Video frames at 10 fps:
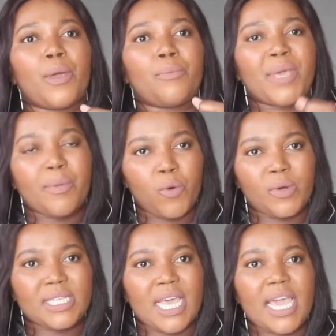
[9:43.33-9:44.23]
people
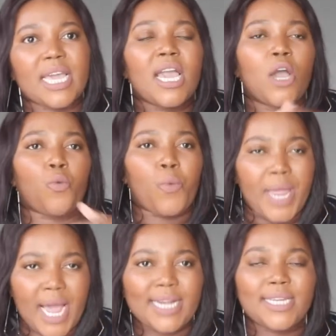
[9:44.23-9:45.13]
were saying,
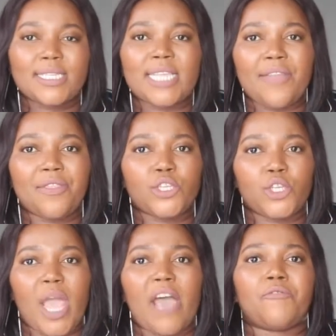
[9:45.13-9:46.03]
we understand that
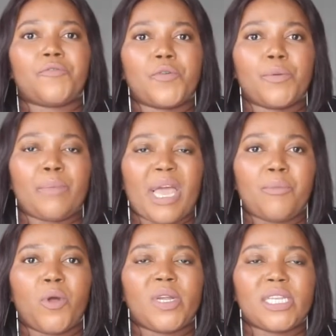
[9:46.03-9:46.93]
you have
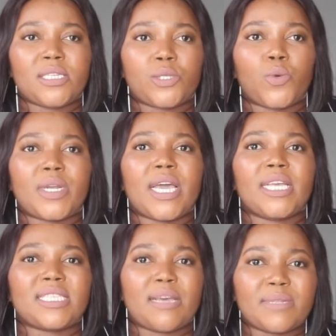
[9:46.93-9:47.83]
bipolar disorder
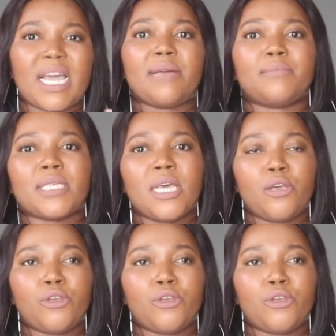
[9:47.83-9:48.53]
and sometimes